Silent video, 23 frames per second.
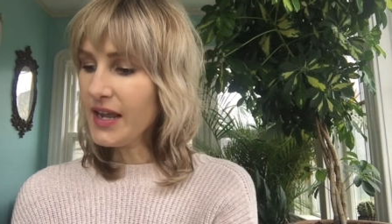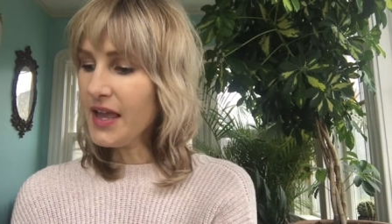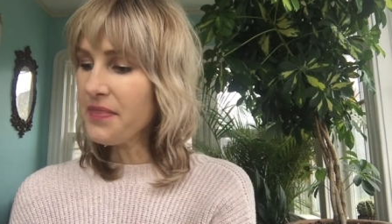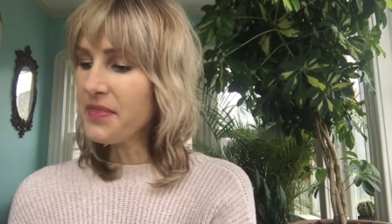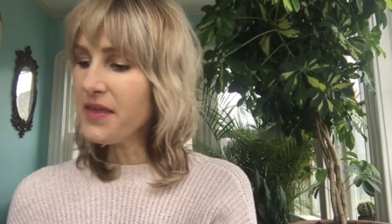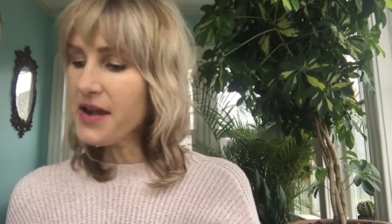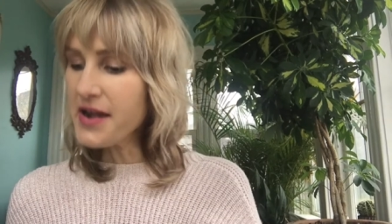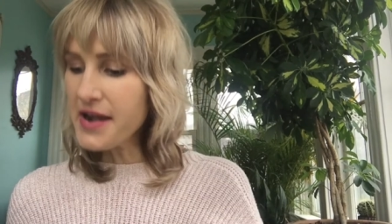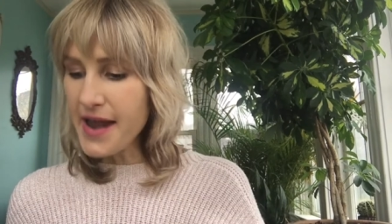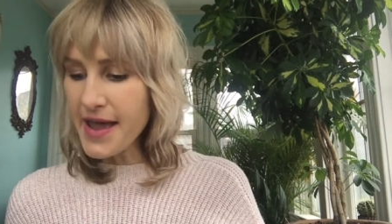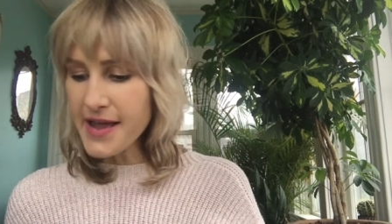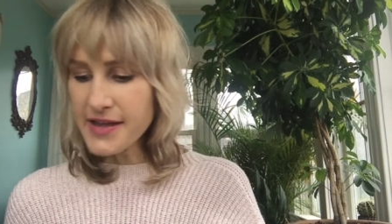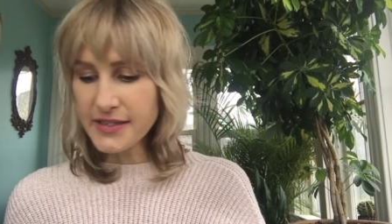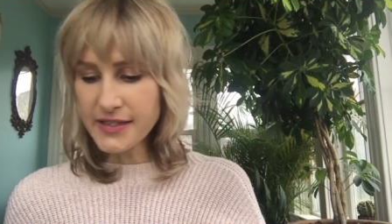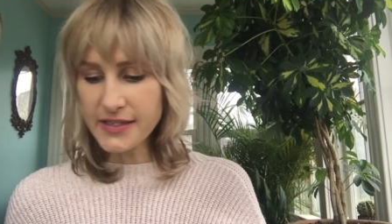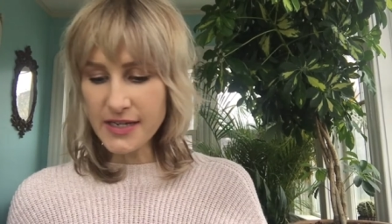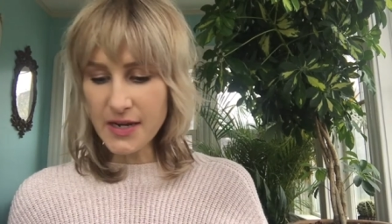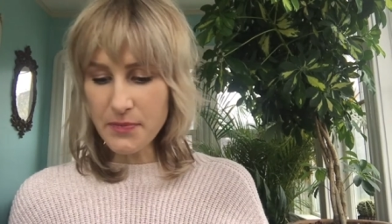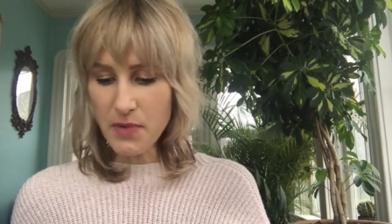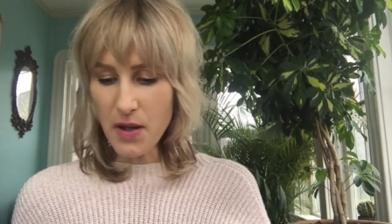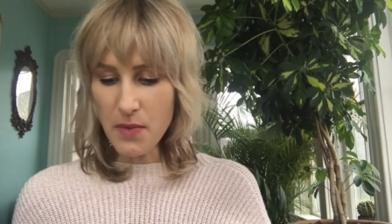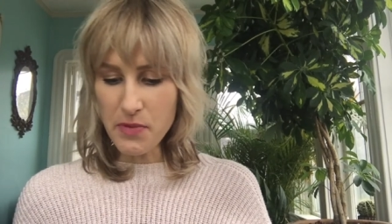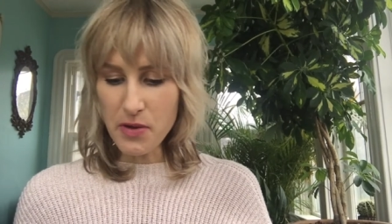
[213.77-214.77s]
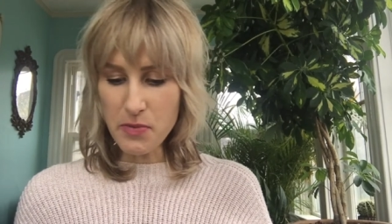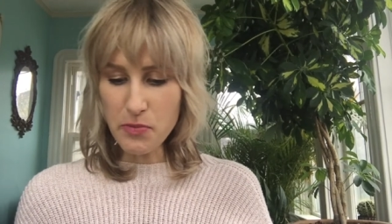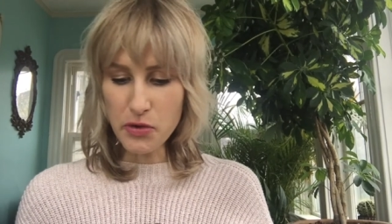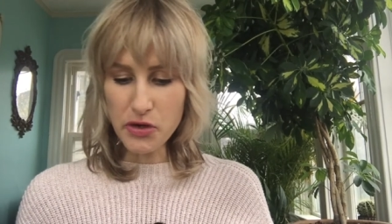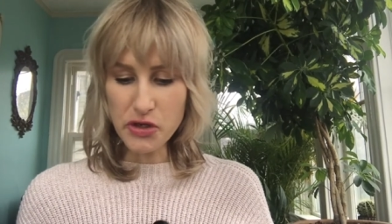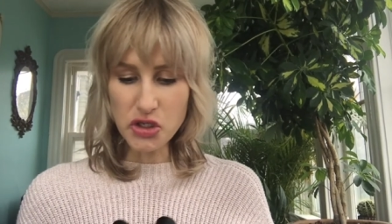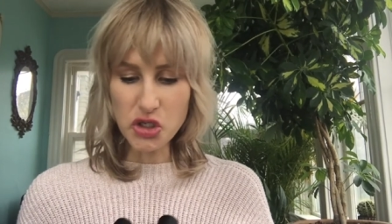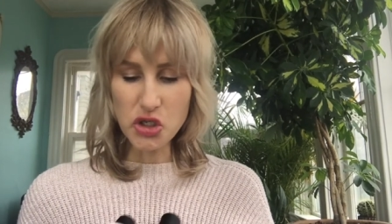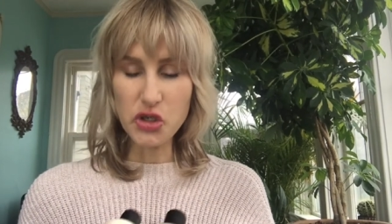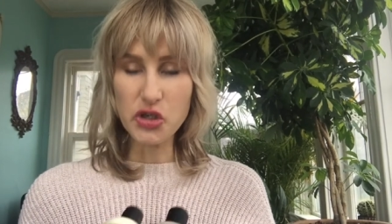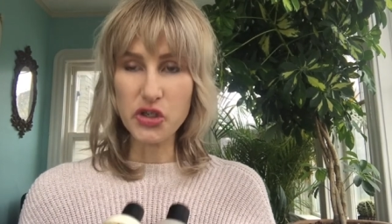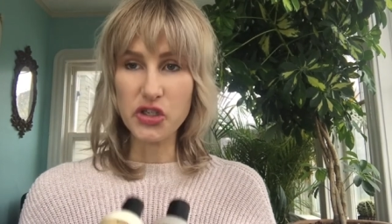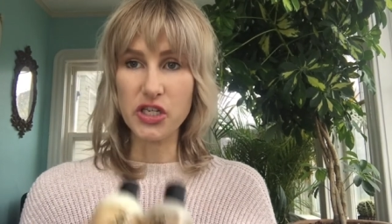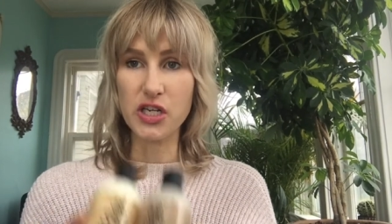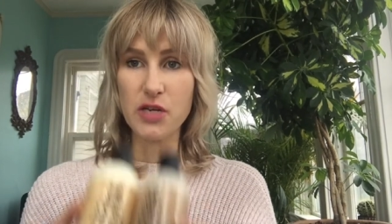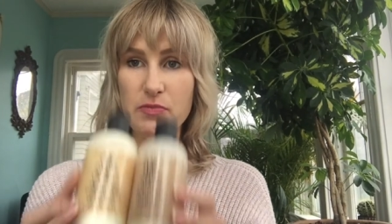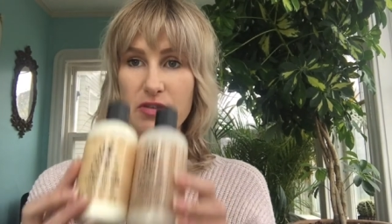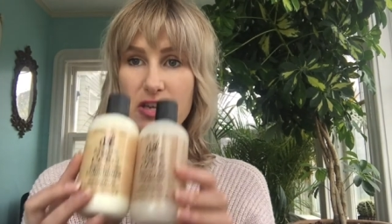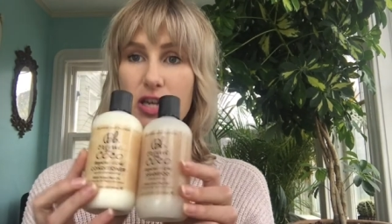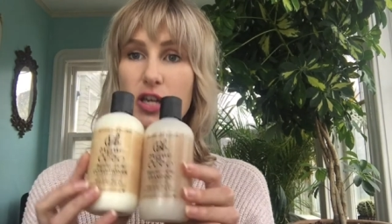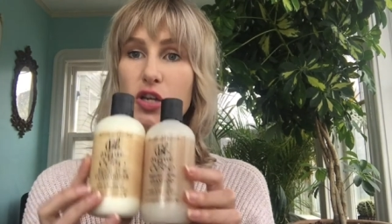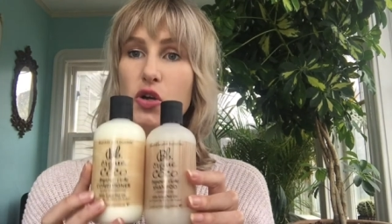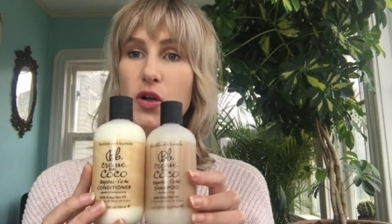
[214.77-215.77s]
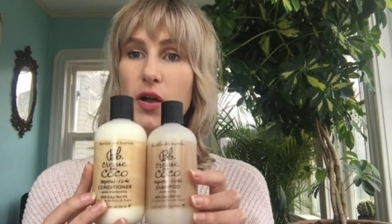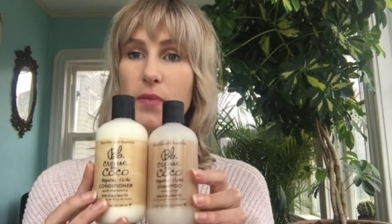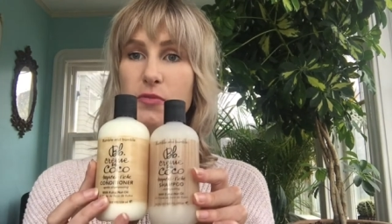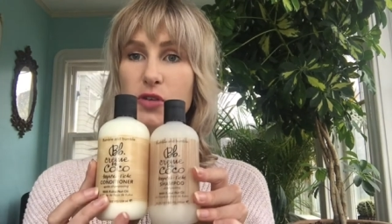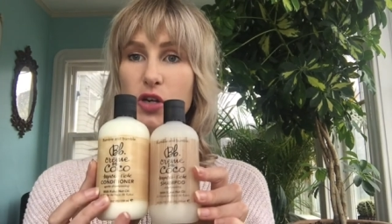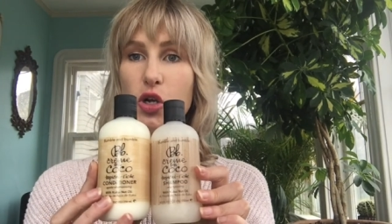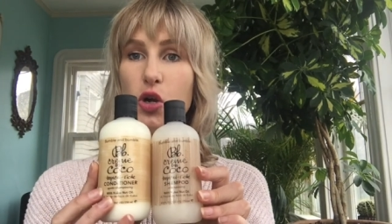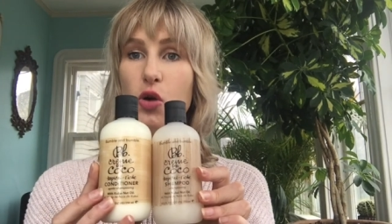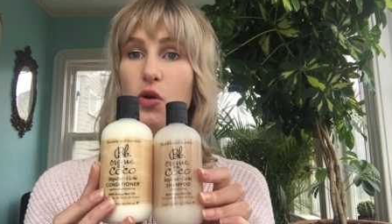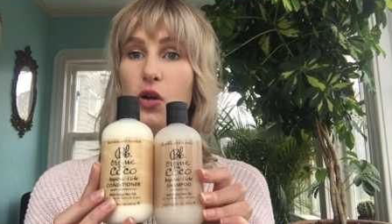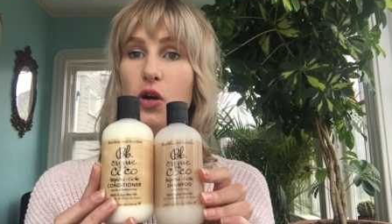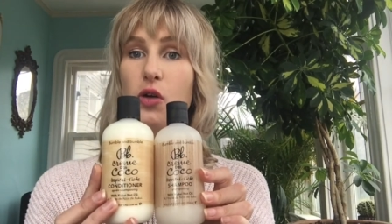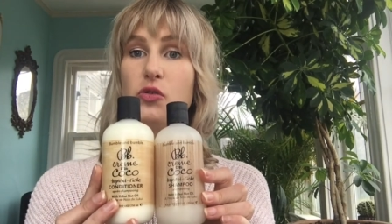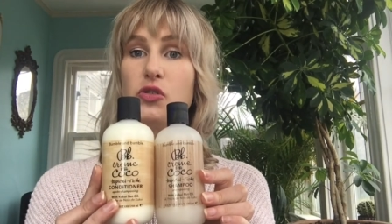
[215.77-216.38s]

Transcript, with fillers: the next step up in moisture is going to be creme de coco.